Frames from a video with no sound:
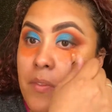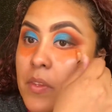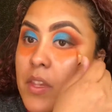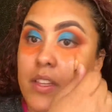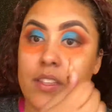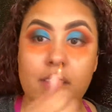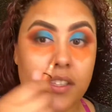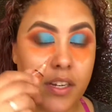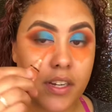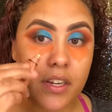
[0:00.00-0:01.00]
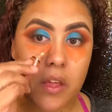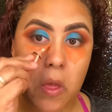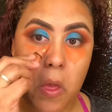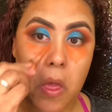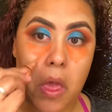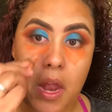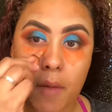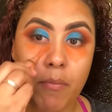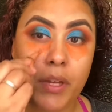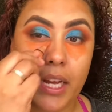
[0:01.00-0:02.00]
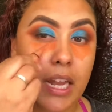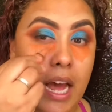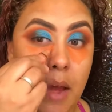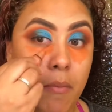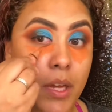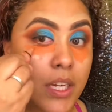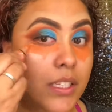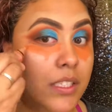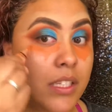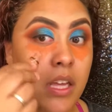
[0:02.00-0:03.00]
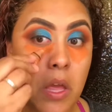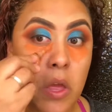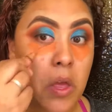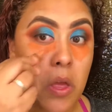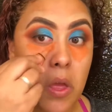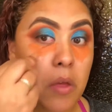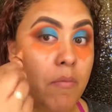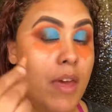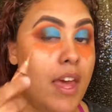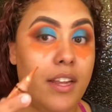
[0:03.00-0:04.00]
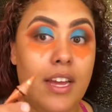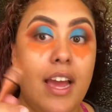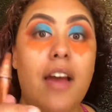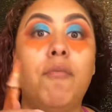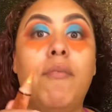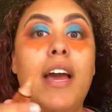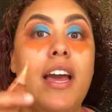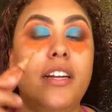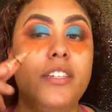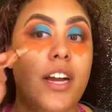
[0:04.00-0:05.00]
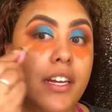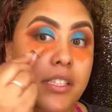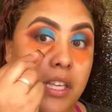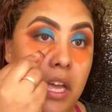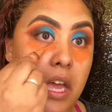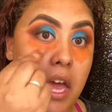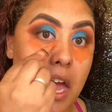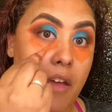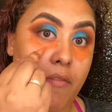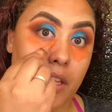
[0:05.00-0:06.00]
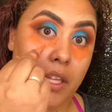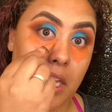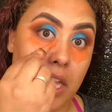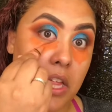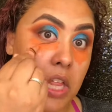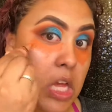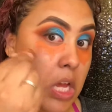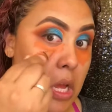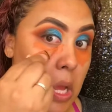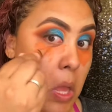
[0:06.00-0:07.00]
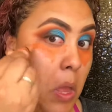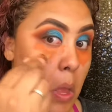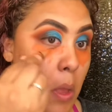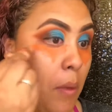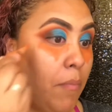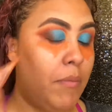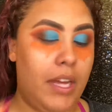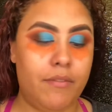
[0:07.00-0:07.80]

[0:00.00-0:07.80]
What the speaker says: This is good, and I'm putting a lot because, man, my under eyes have been killing me.